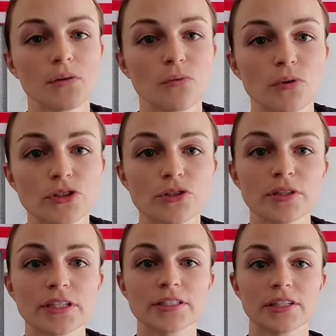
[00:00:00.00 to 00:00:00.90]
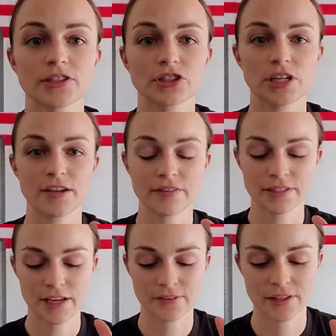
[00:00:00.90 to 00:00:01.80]
Once you get done shaving
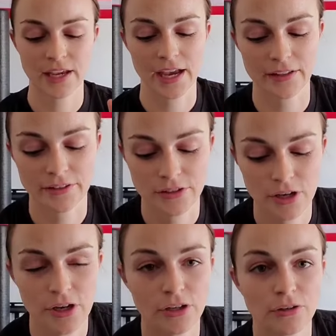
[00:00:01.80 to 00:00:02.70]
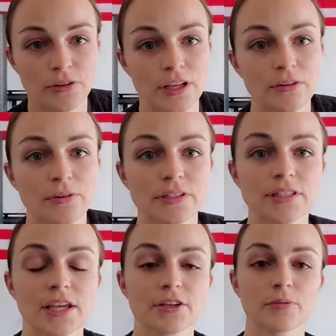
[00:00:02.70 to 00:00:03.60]
down the callus, you're then going to
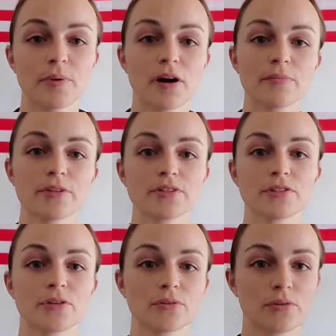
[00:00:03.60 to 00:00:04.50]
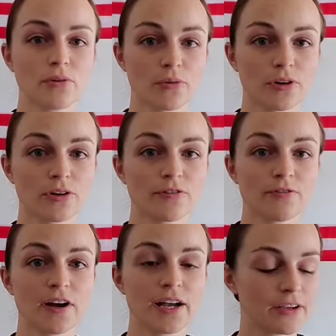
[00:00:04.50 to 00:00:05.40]
take your pumice stone or your
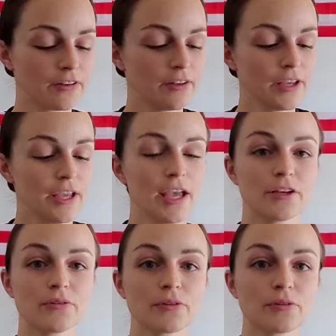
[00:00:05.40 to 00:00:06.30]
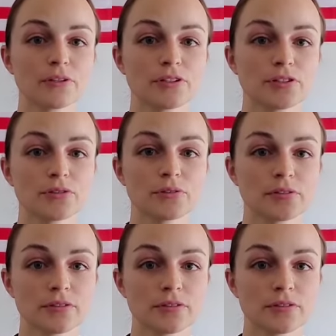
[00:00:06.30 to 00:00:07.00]
file and you're going to